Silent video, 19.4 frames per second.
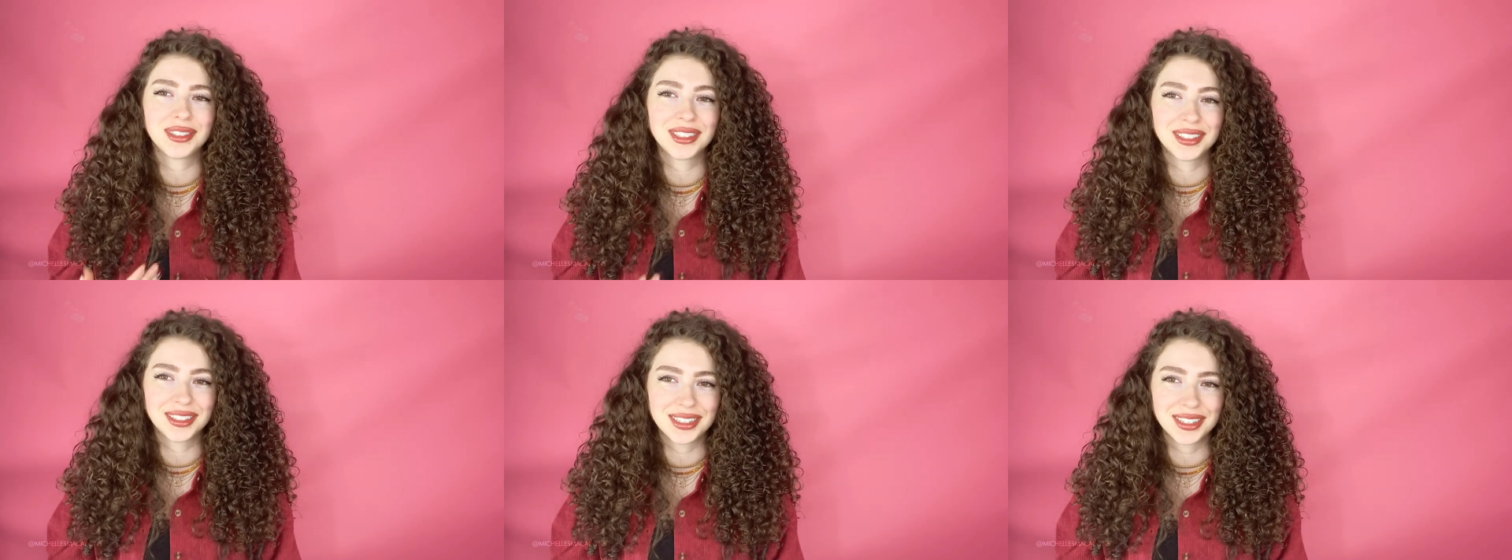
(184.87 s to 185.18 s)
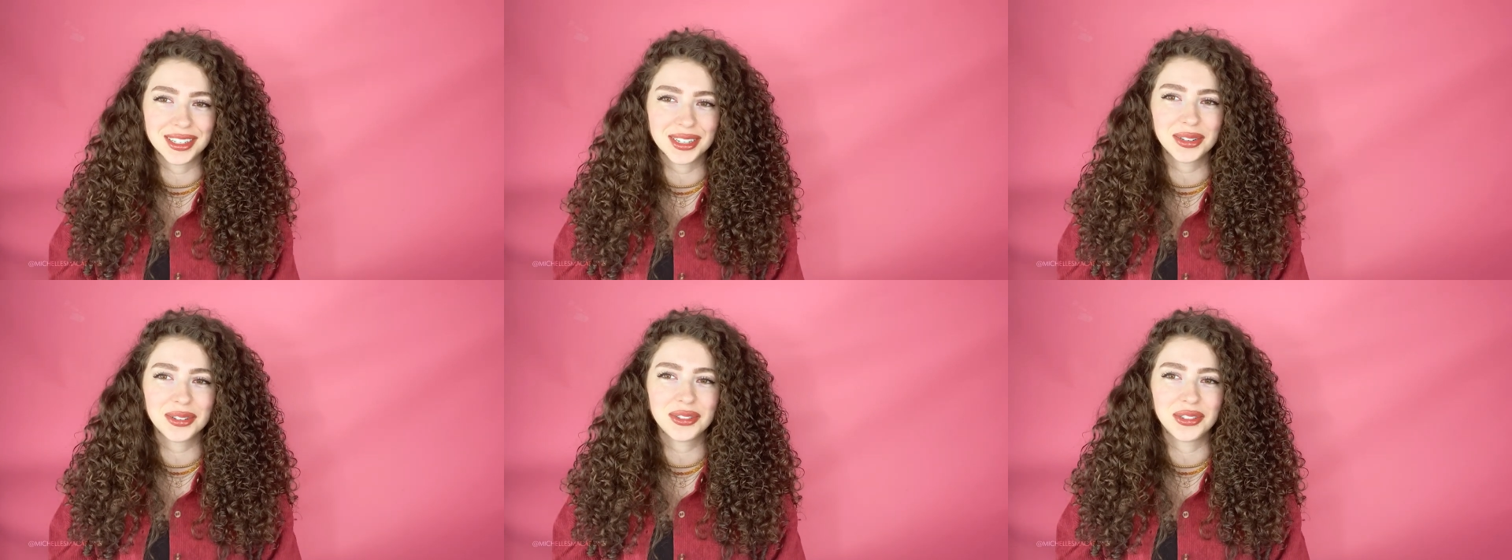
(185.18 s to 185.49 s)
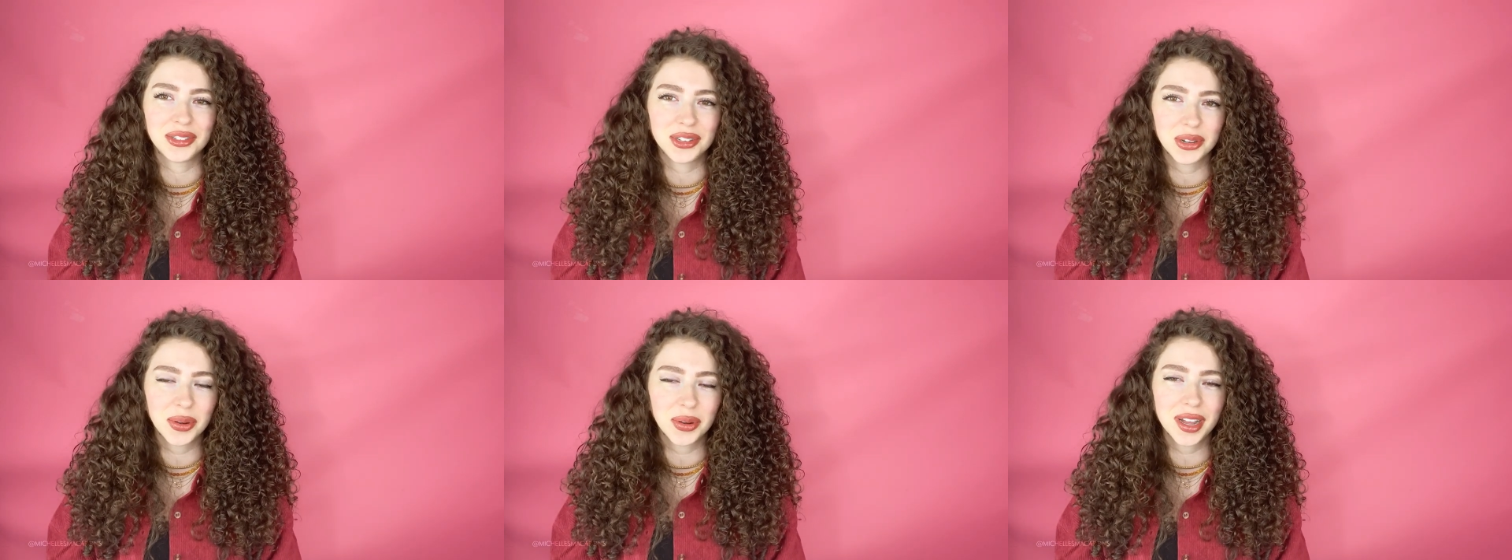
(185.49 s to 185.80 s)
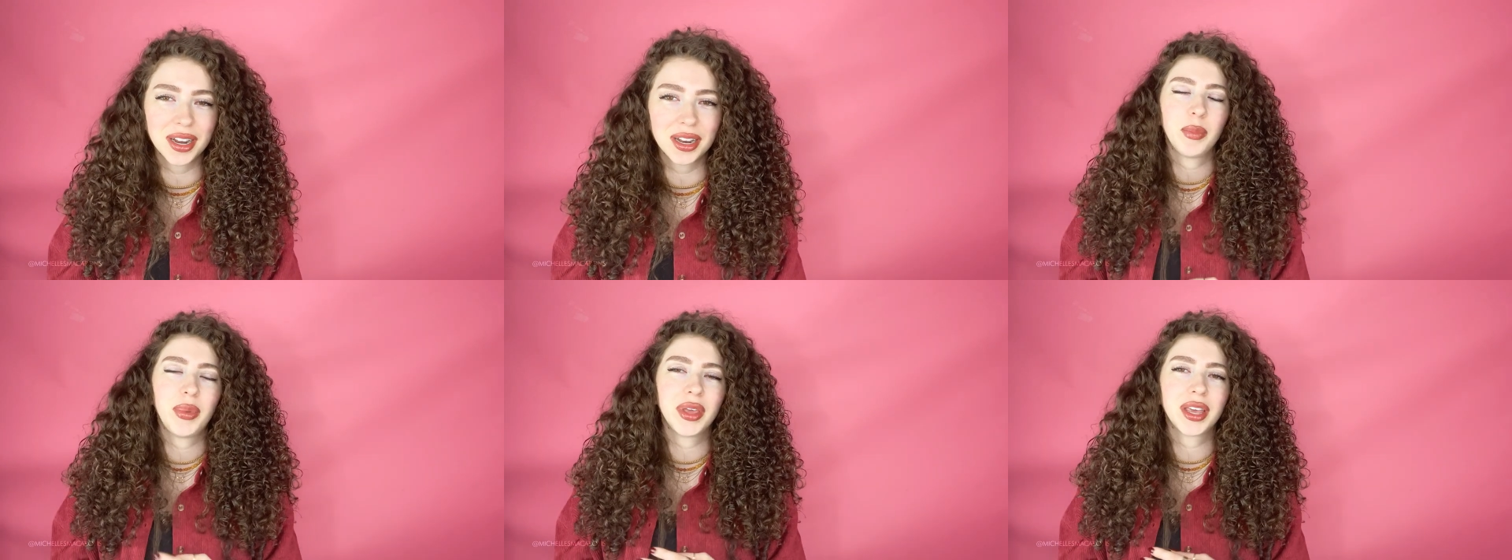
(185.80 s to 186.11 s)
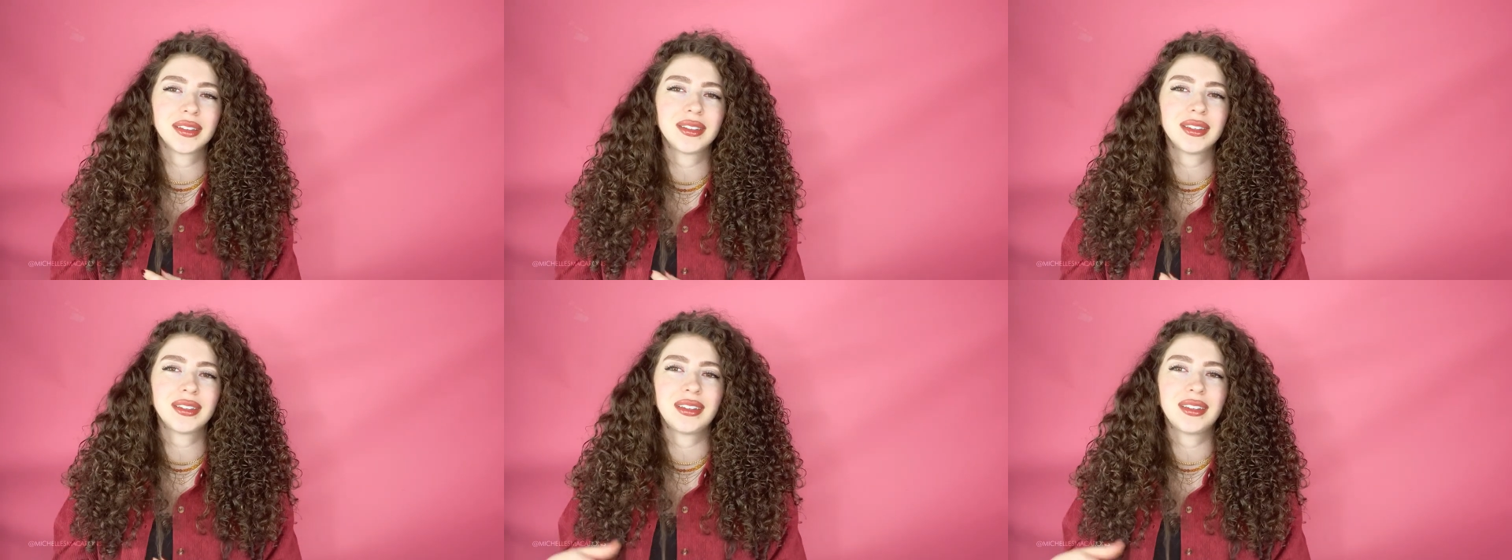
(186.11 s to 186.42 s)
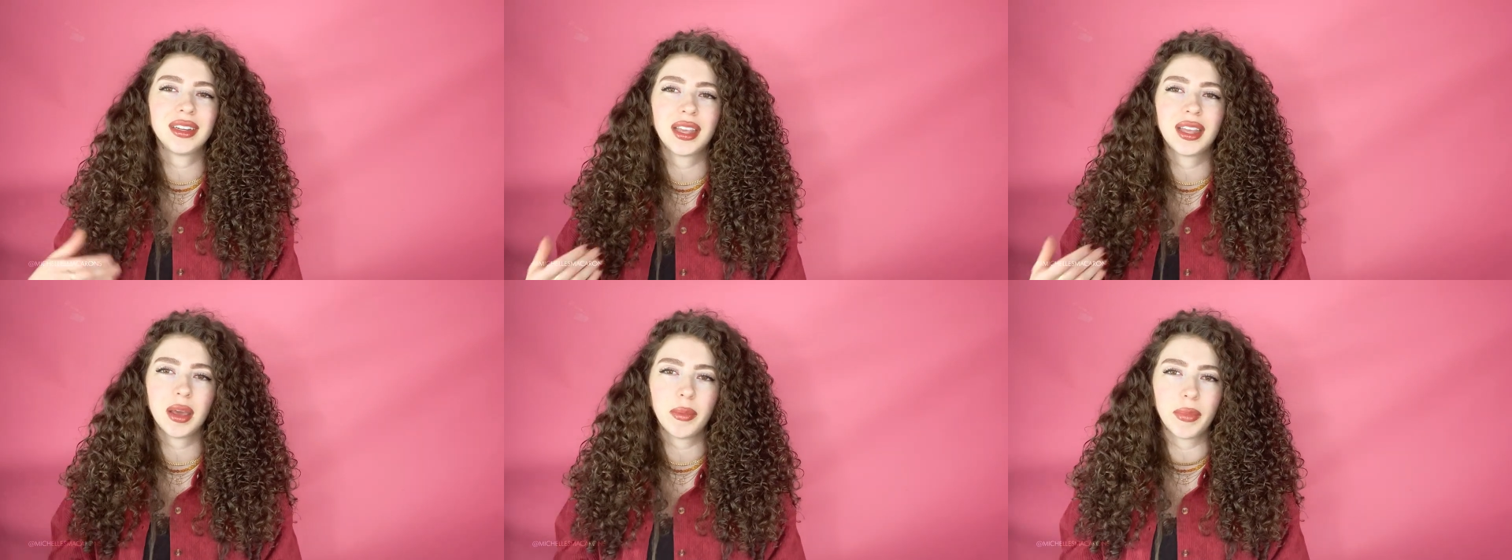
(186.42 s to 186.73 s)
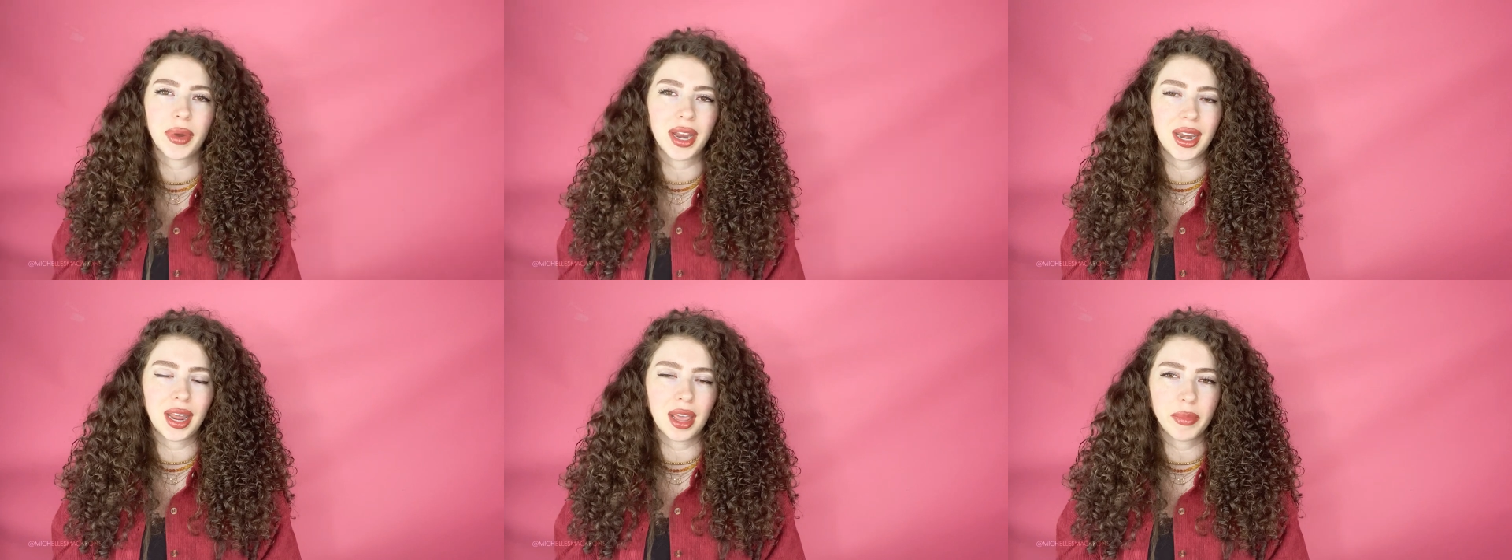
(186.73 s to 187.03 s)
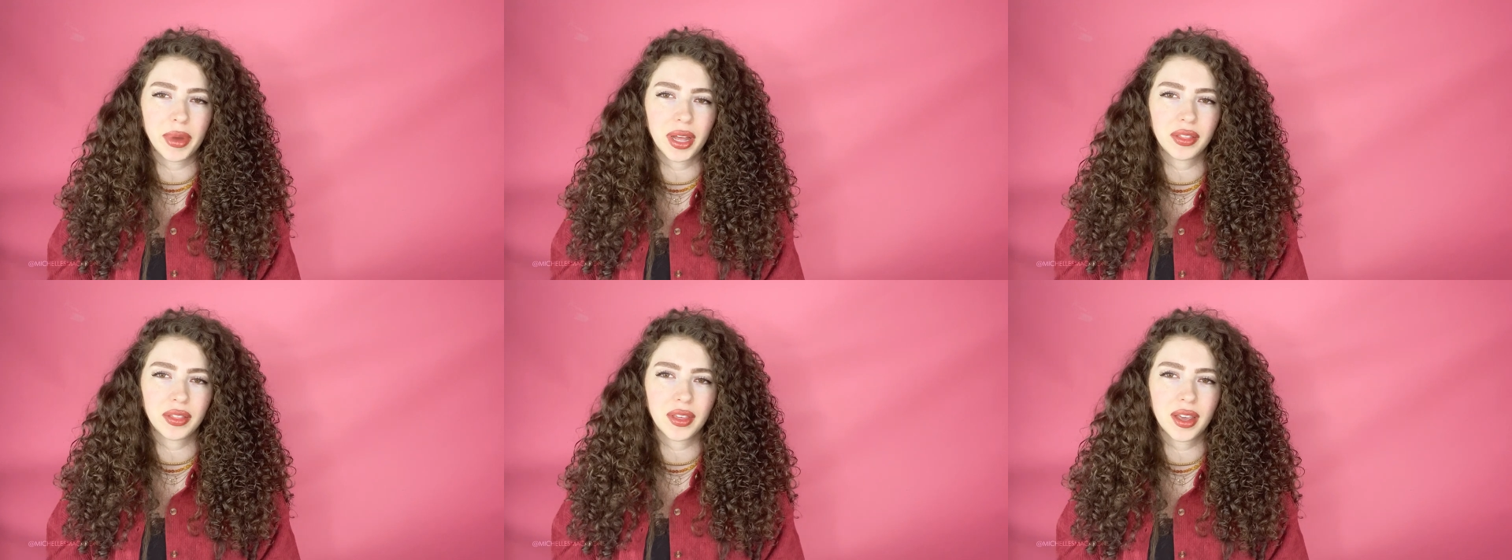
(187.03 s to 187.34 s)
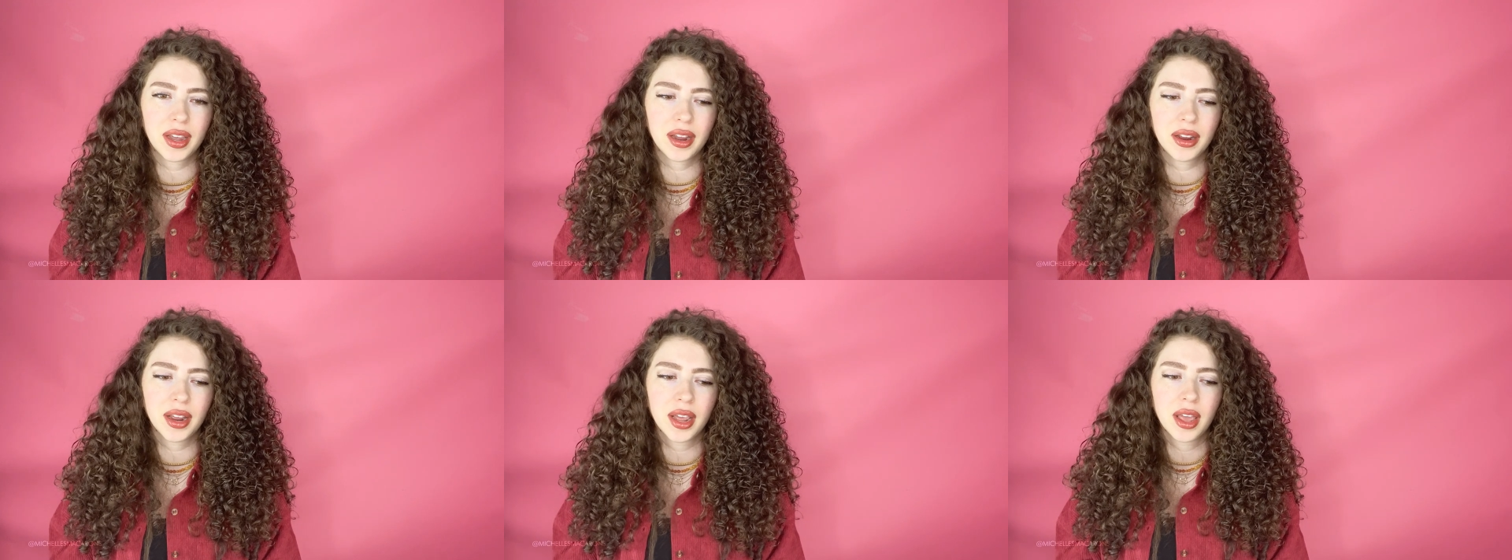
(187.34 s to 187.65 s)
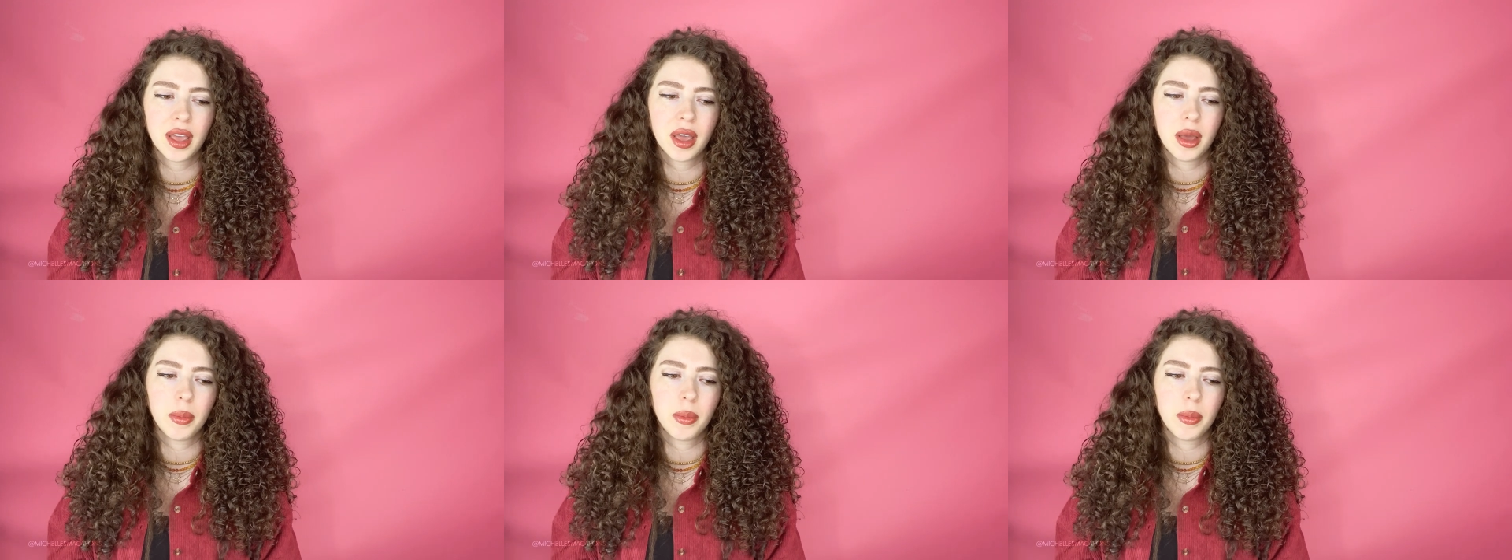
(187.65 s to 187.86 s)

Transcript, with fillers: still do it because it did get my name out there,